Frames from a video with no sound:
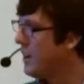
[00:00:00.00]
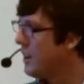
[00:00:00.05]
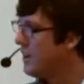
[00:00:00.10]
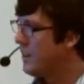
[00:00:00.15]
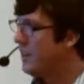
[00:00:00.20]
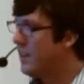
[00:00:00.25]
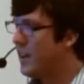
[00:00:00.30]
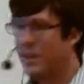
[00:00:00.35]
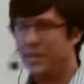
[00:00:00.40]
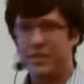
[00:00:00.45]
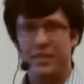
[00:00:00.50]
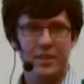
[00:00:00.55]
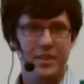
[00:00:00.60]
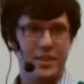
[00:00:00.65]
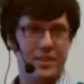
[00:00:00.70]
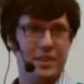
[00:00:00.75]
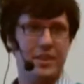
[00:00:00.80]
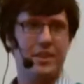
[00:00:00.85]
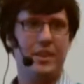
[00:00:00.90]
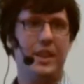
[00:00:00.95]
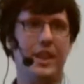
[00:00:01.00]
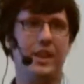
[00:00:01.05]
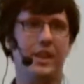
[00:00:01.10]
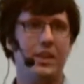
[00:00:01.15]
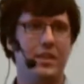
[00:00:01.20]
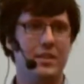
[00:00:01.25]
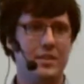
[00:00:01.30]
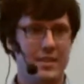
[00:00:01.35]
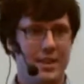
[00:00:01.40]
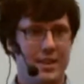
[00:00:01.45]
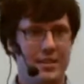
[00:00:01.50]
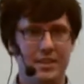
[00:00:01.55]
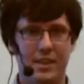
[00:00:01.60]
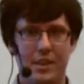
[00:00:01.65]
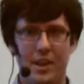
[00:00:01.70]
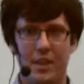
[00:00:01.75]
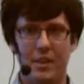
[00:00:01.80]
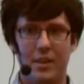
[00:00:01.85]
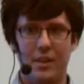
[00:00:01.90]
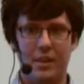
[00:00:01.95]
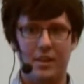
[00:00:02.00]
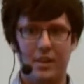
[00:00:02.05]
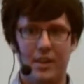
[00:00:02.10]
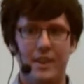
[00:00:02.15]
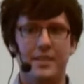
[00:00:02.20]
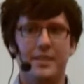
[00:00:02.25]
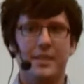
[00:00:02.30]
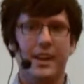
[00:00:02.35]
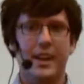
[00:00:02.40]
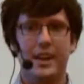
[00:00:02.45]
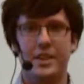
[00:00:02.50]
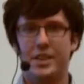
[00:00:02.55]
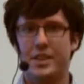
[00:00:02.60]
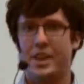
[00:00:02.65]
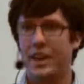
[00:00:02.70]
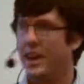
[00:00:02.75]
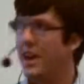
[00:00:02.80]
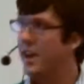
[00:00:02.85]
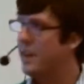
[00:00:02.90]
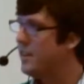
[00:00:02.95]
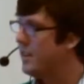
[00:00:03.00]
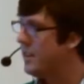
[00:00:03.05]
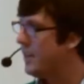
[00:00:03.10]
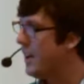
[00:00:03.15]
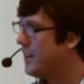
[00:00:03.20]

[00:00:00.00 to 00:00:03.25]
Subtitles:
So rather than just looking at content and going, yes, it gets shared,